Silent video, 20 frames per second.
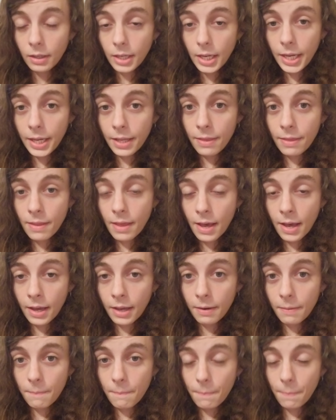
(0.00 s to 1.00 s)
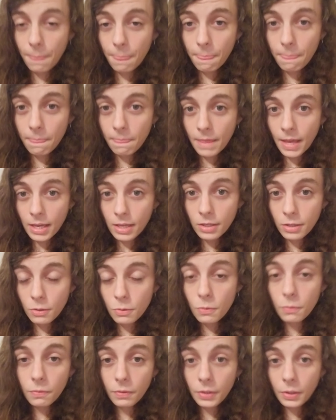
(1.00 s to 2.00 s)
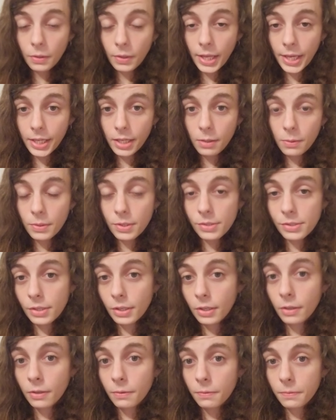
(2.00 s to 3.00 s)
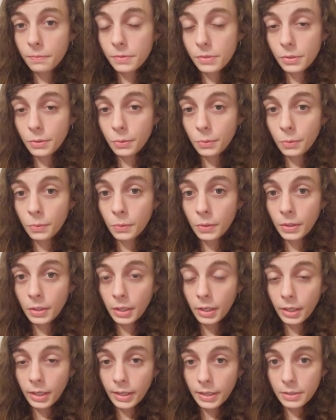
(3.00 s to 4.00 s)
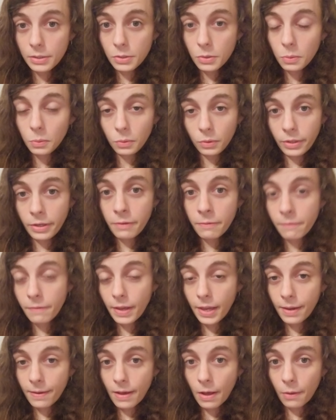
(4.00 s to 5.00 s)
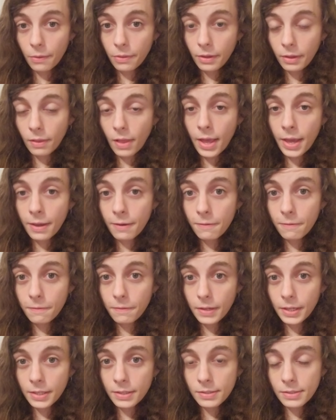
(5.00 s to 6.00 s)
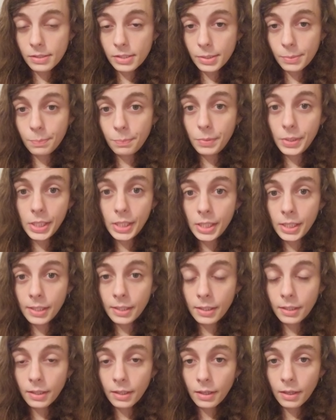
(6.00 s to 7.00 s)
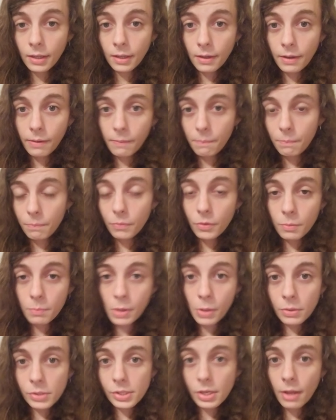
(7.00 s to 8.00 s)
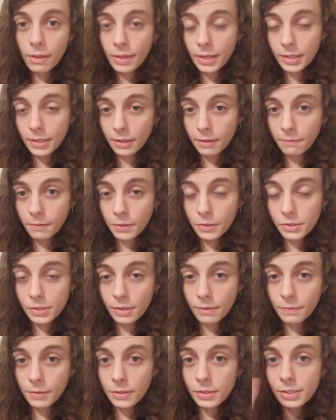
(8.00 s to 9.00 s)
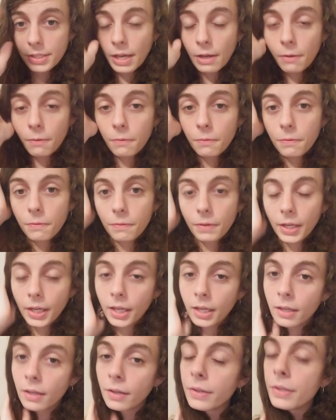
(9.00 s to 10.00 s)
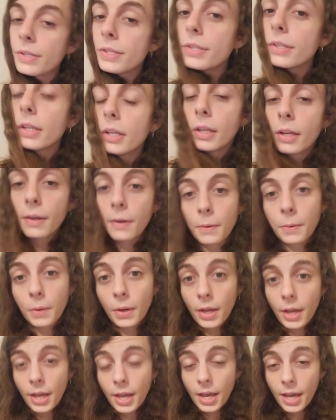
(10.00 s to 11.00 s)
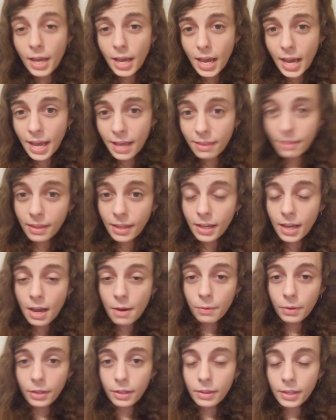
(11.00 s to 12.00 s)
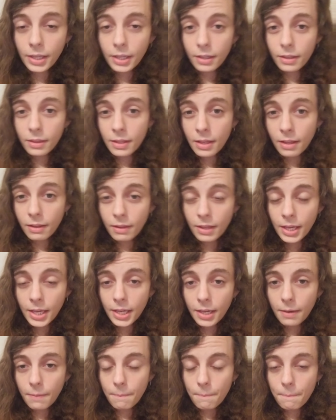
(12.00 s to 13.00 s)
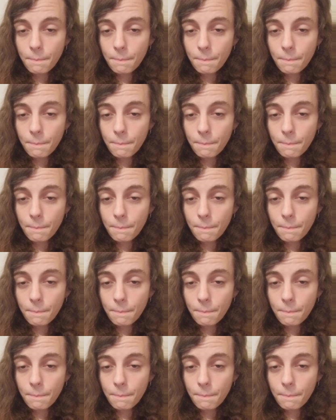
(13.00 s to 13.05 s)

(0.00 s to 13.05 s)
and that that you feel like you deserve to to live a healthy life and to be the most authentic version of yourself and you know i think i really think that like